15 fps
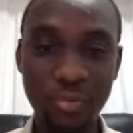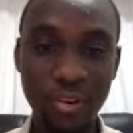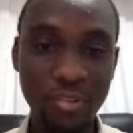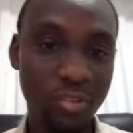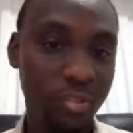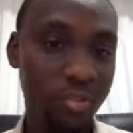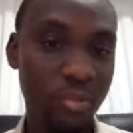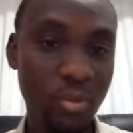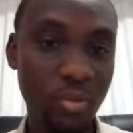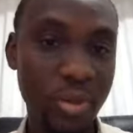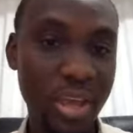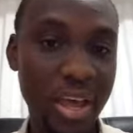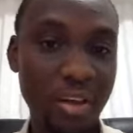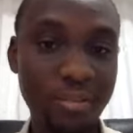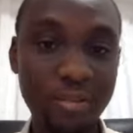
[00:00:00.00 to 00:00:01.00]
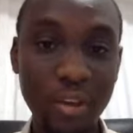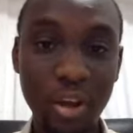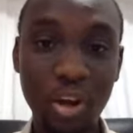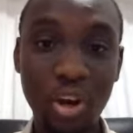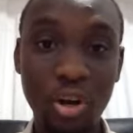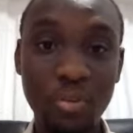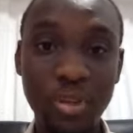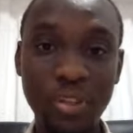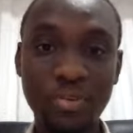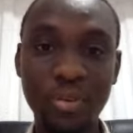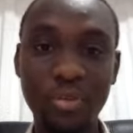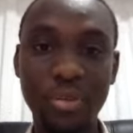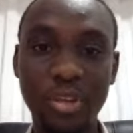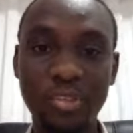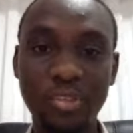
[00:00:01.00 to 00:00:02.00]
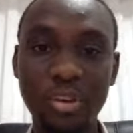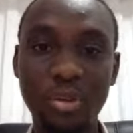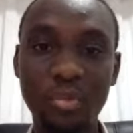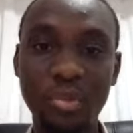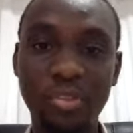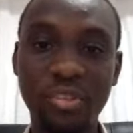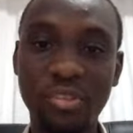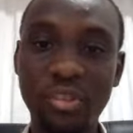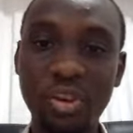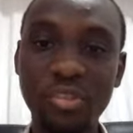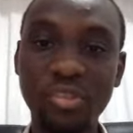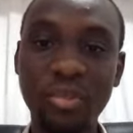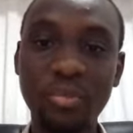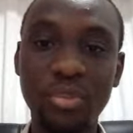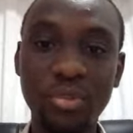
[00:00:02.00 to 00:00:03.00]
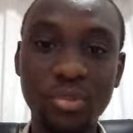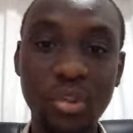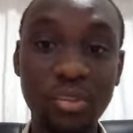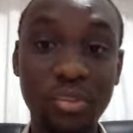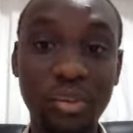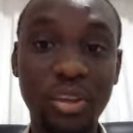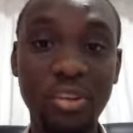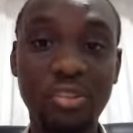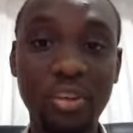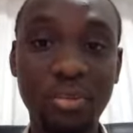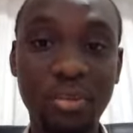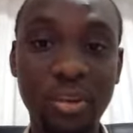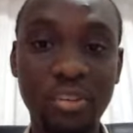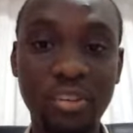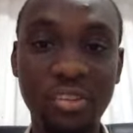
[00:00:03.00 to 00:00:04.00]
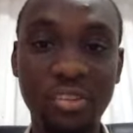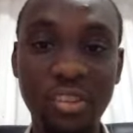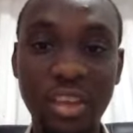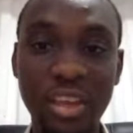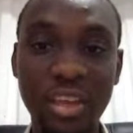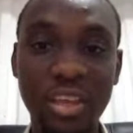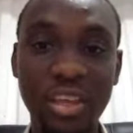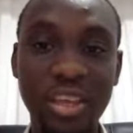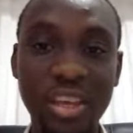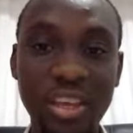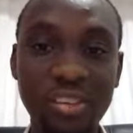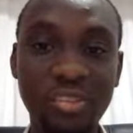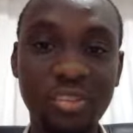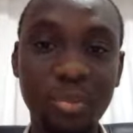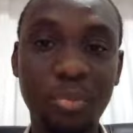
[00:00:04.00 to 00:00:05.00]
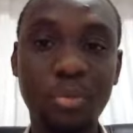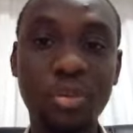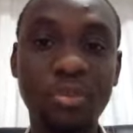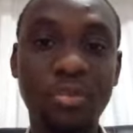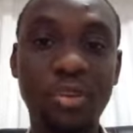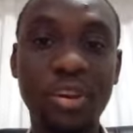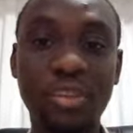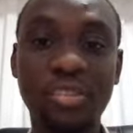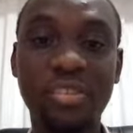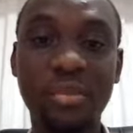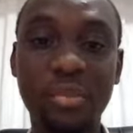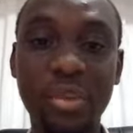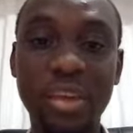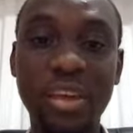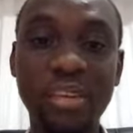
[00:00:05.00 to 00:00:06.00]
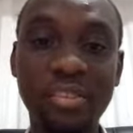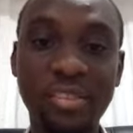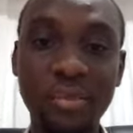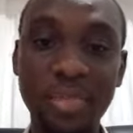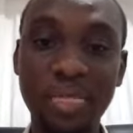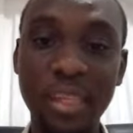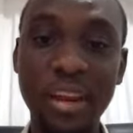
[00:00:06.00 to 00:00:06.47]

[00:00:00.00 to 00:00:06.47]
First of all, we have updates from GitHub, which is custom domains on GitHub pages gain support for HTTPS.